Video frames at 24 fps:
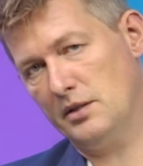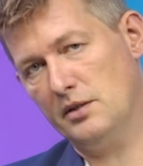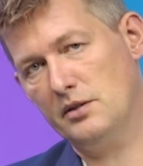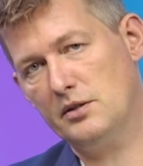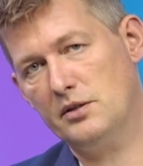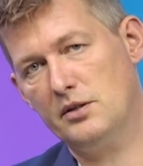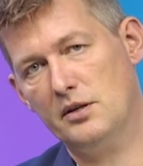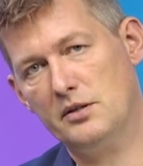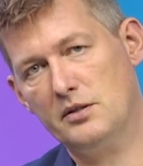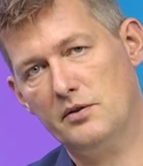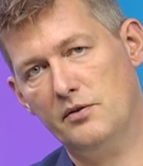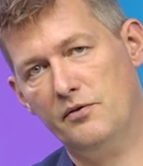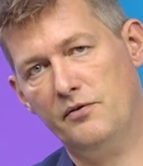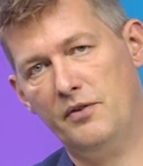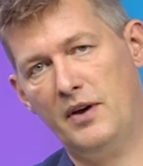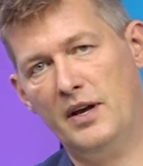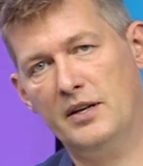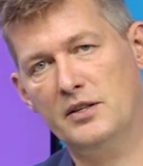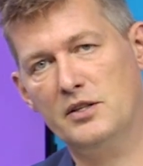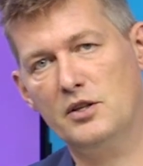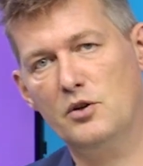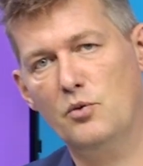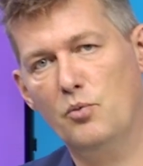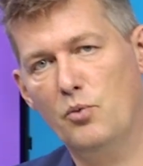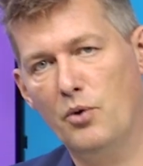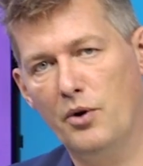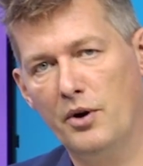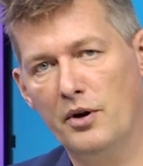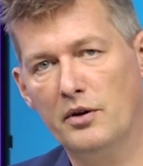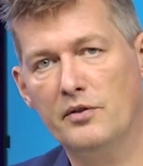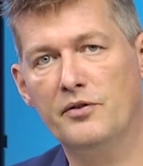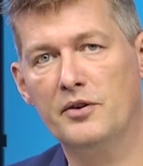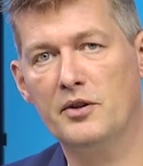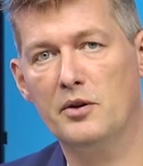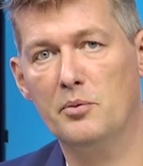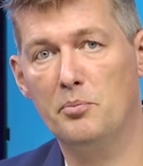is just a fancy
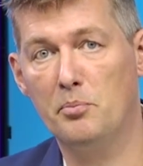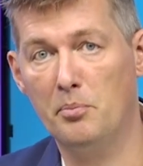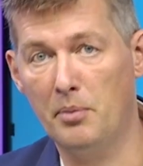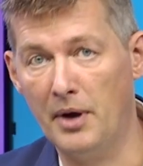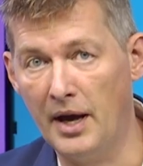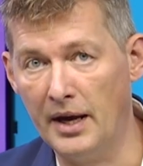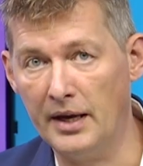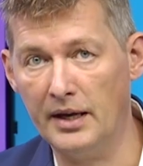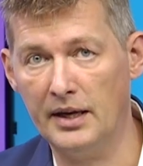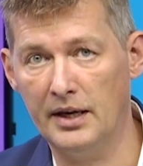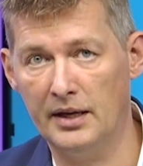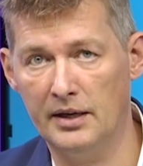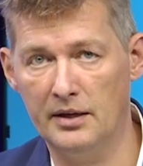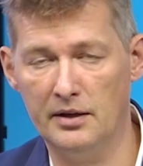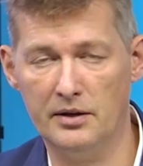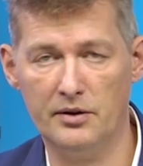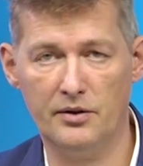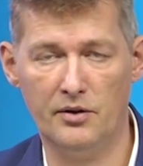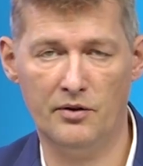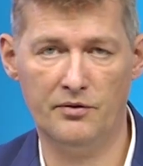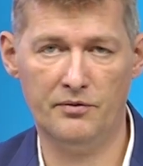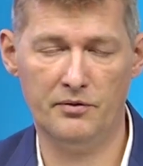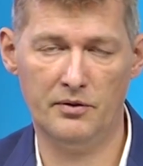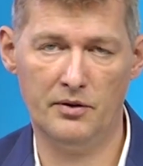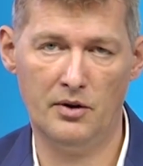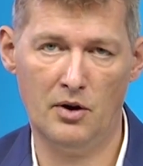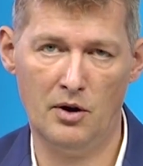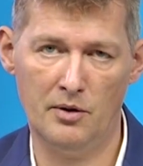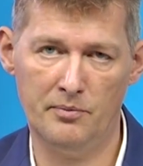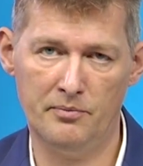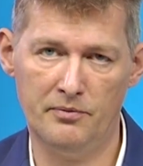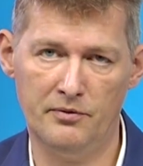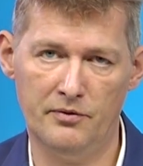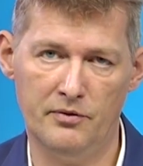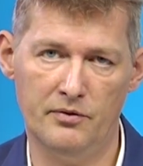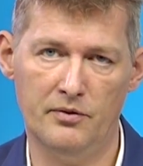word for the back end of
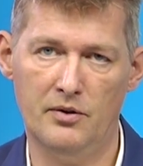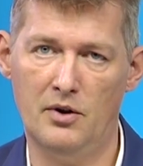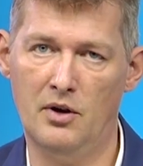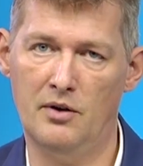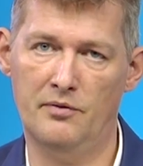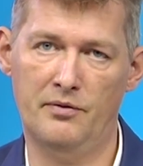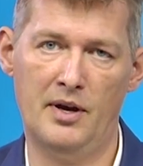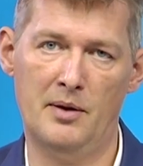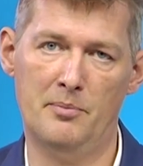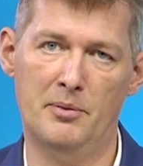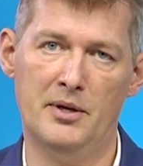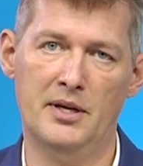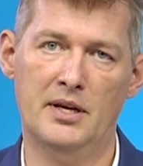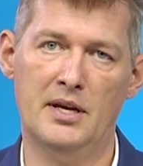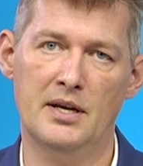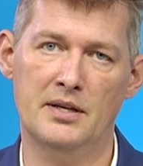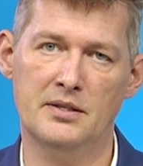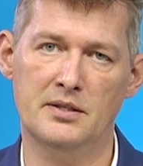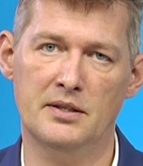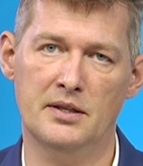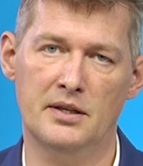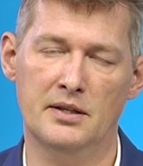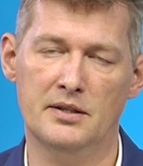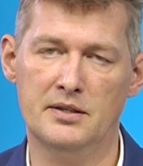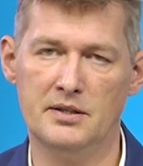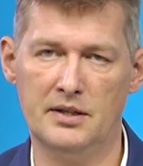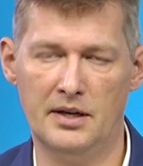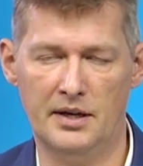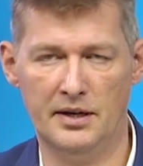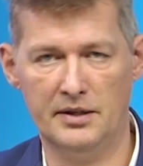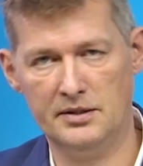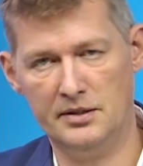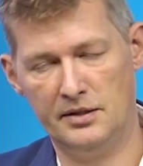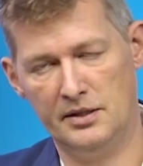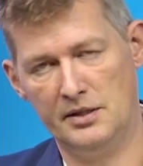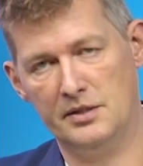Application
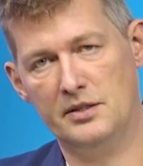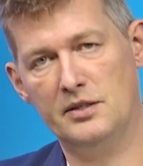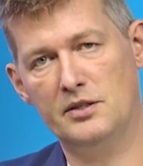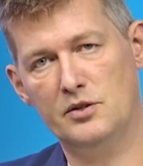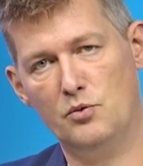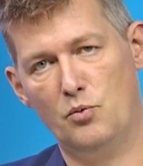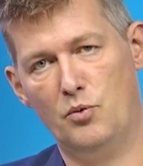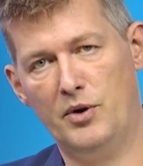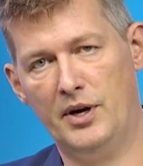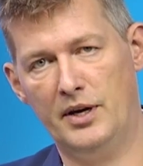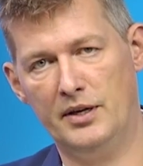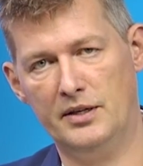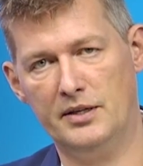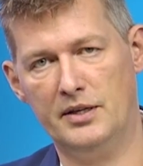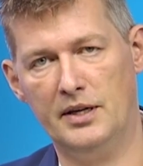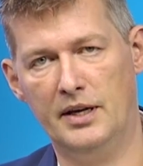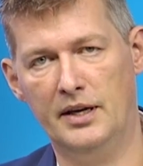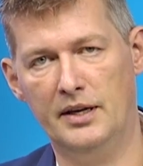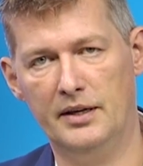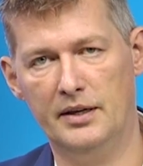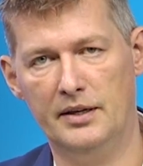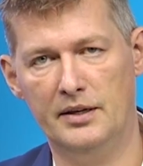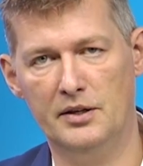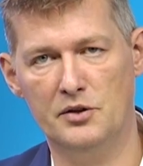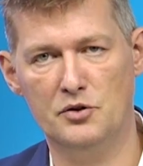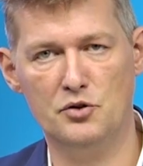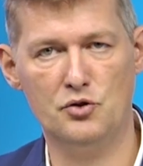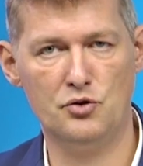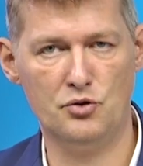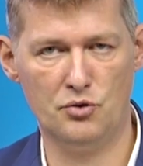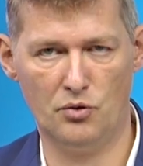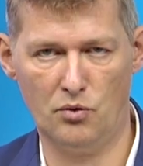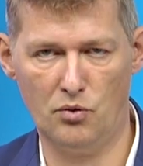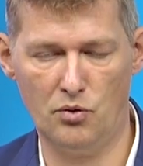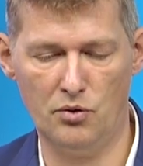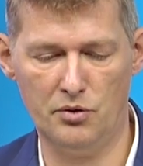Insights. This is where data is
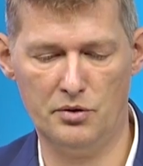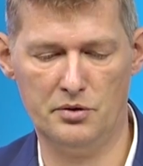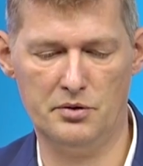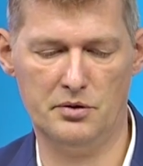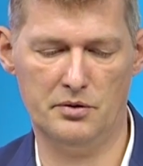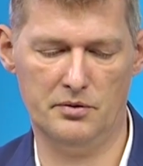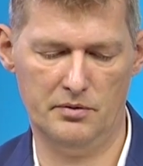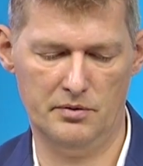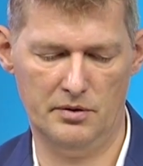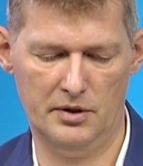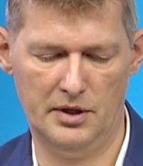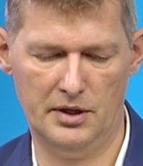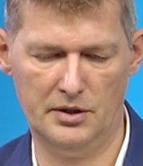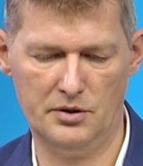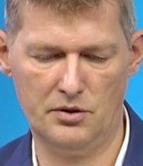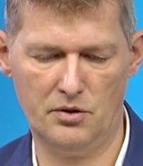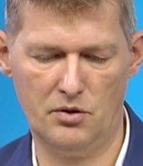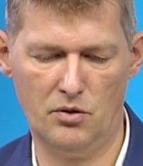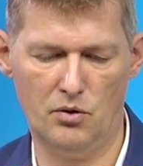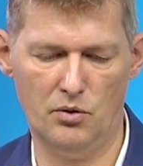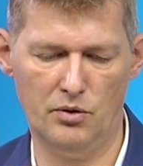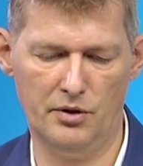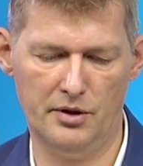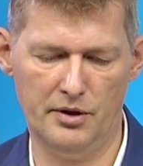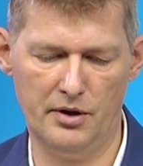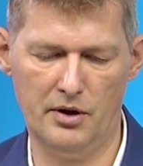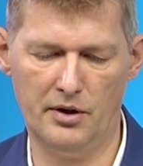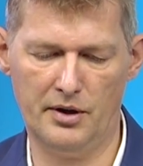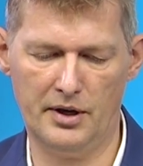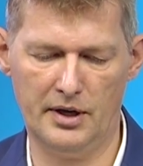stored. It's called Log